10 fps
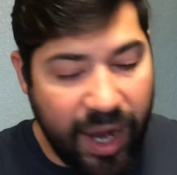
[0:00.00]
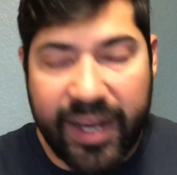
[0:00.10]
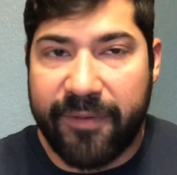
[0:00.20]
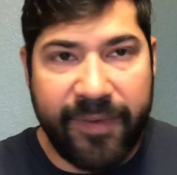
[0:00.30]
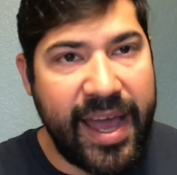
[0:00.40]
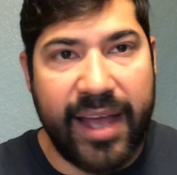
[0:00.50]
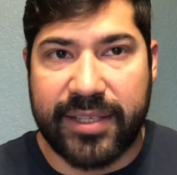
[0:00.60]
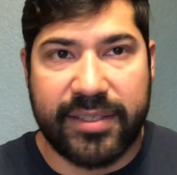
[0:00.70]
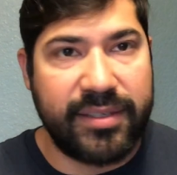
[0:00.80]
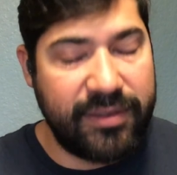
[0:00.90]
want it
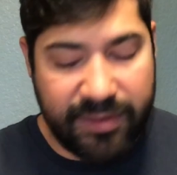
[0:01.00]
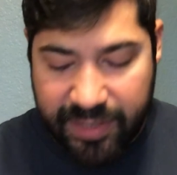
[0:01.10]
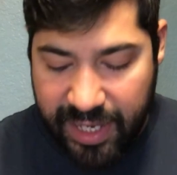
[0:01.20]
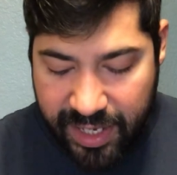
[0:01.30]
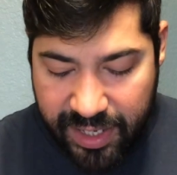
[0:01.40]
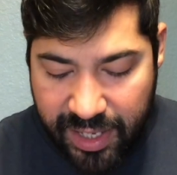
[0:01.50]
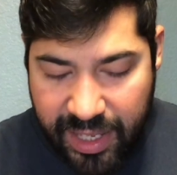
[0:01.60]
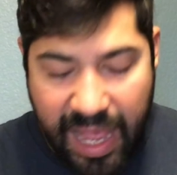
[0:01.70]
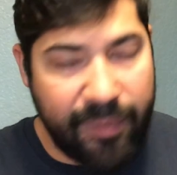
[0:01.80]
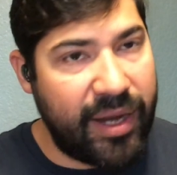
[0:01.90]
fast. Okay?
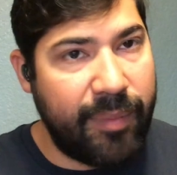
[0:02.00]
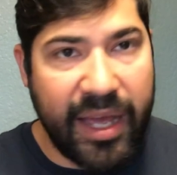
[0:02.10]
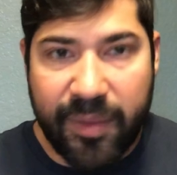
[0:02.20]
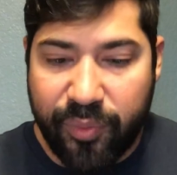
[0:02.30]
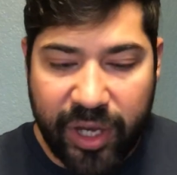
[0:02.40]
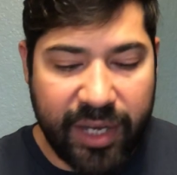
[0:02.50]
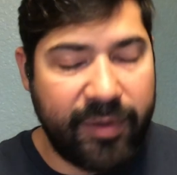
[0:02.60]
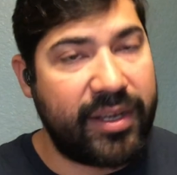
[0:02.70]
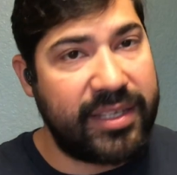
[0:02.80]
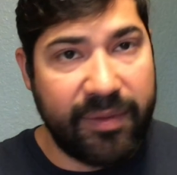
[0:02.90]
I'm going to buy the
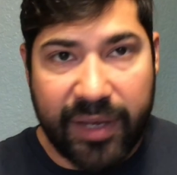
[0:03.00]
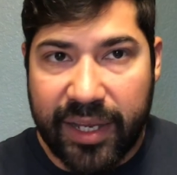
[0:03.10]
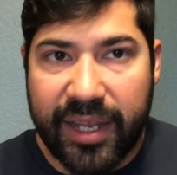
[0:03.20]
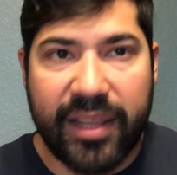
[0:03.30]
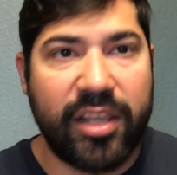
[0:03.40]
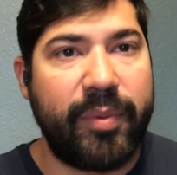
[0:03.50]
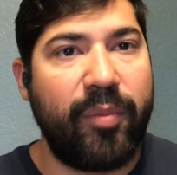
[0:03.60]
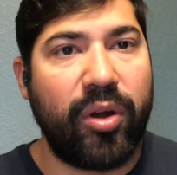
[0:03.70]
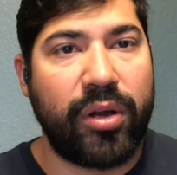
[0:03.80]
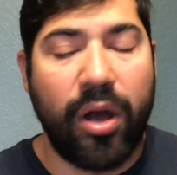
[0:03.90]
premium because I'm going to get a little bit
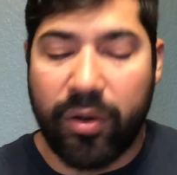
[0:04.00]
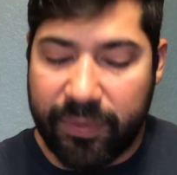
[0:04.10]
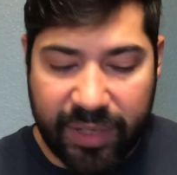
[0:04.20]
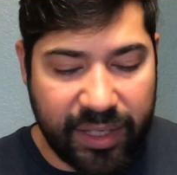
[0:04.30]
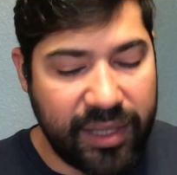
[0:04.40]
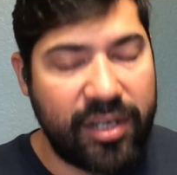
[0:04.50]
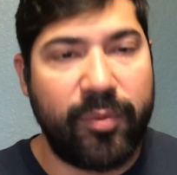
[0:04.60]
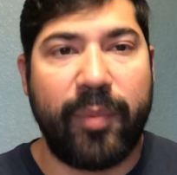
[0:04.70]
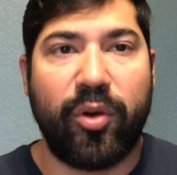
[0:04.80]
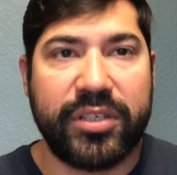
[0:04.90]
more gold. I'm going to get a
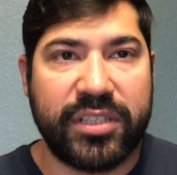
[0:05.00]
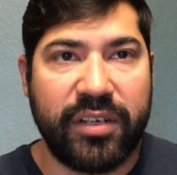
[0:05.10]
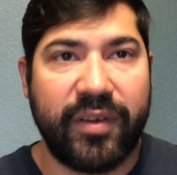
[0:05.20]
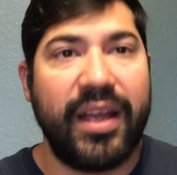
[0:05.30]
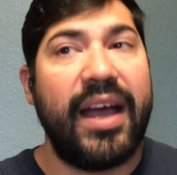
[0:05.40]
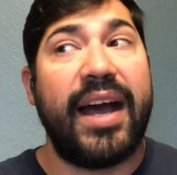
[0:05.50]
little bit more silver.